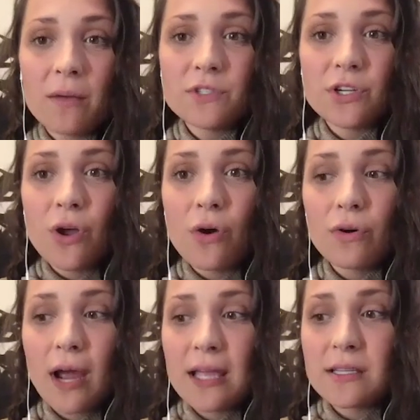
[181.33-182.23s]
to know
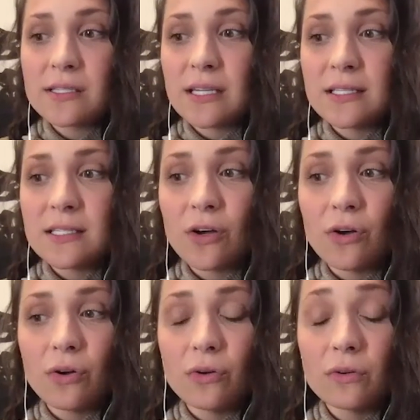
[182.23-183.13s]
Christ
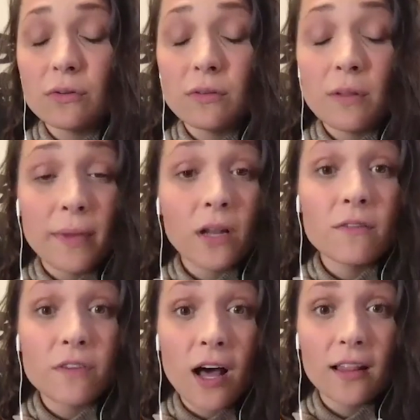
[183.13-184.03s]
until the middle of
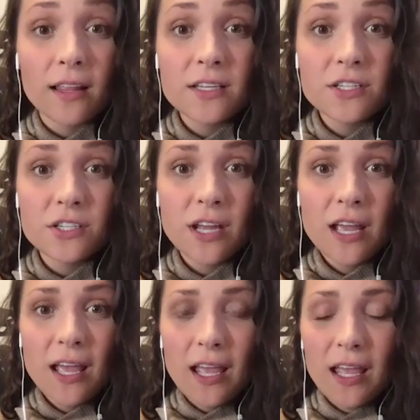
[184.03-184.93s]
college.
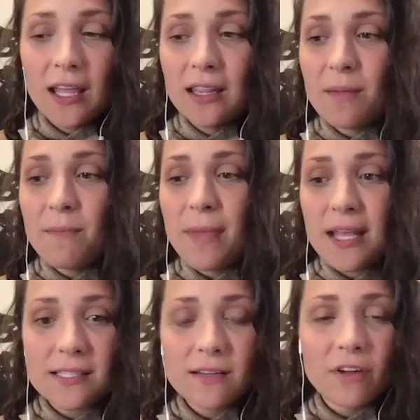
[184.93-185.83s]
In the
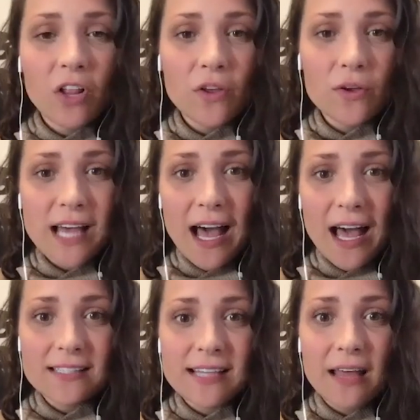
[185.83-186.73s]
midst of all those
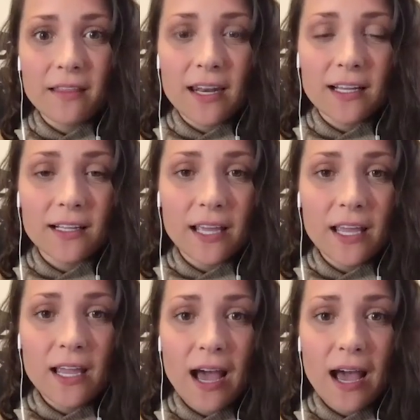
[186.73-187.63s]
highs
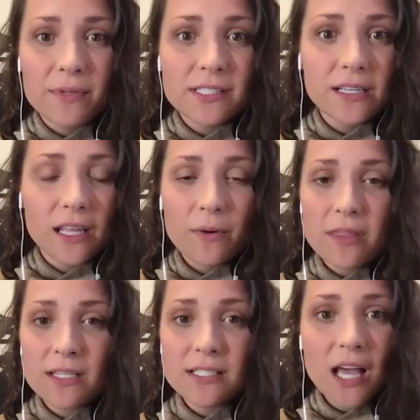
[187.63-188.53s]
athletically, I was dealing with a
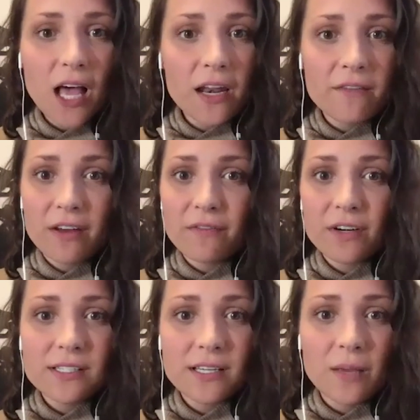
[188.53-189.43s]
ton of
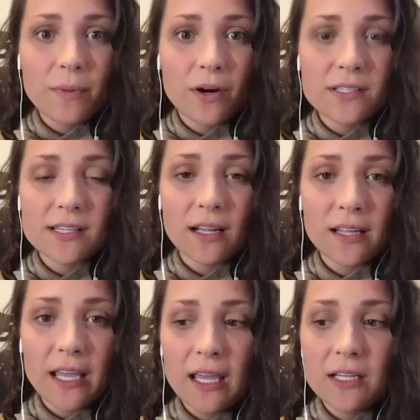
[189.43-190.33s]
adversity
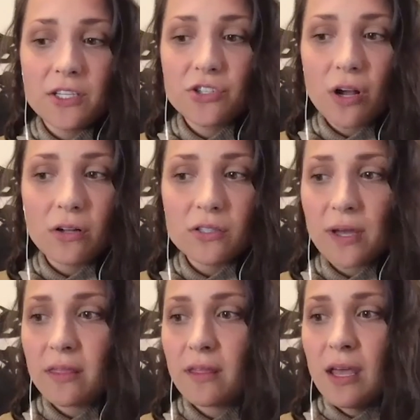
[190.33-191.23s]
personally, had mm. struggled with
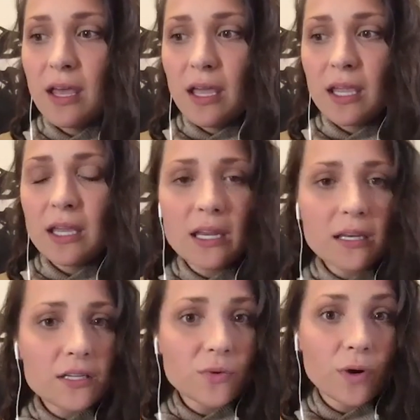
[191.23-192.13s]
eating
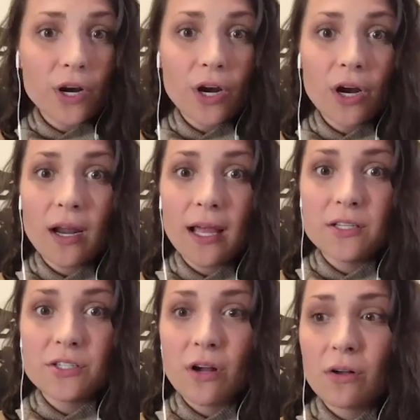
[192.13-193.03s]
disorder, had
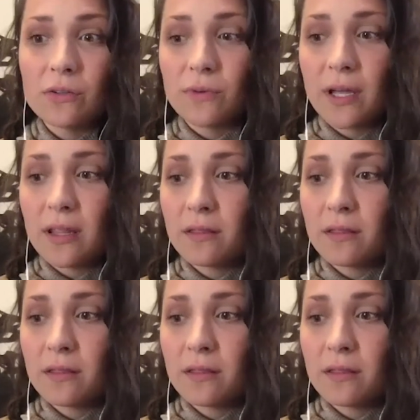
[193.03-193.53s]
struggled with